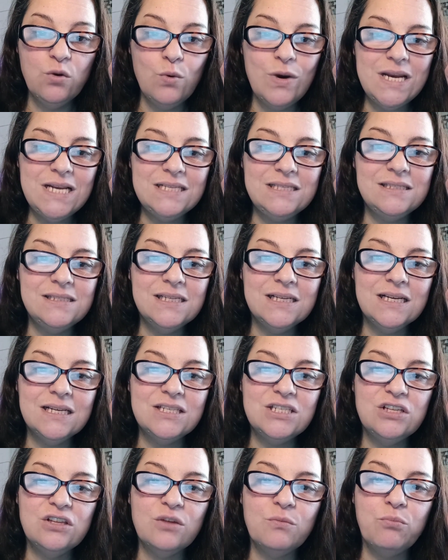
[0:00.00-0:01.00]
Way to stick
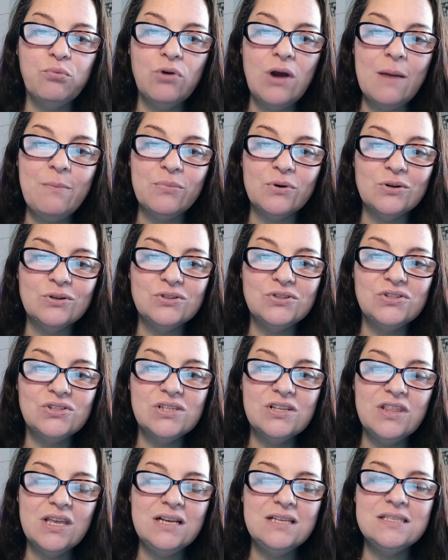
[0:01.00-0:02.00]
it to the
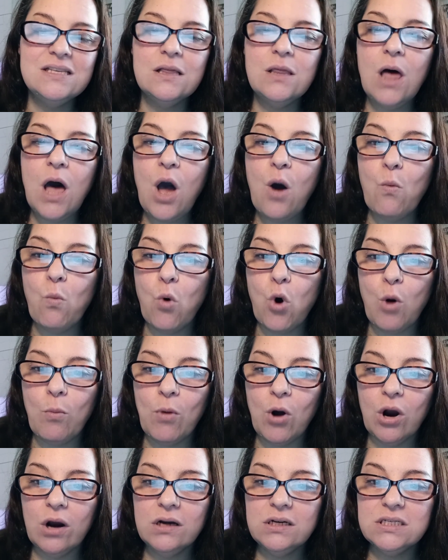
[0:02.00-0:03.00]
preppers. Thanks a lot,
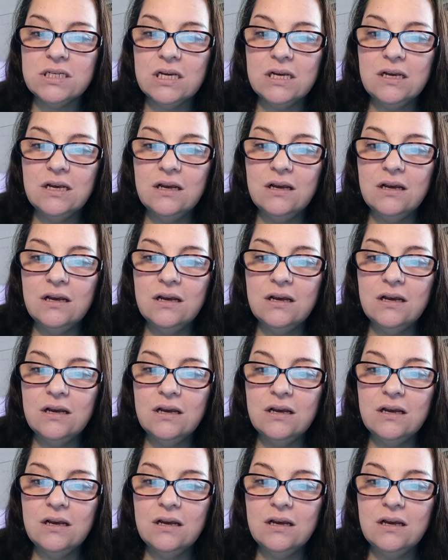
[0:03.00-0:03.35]
Walmart.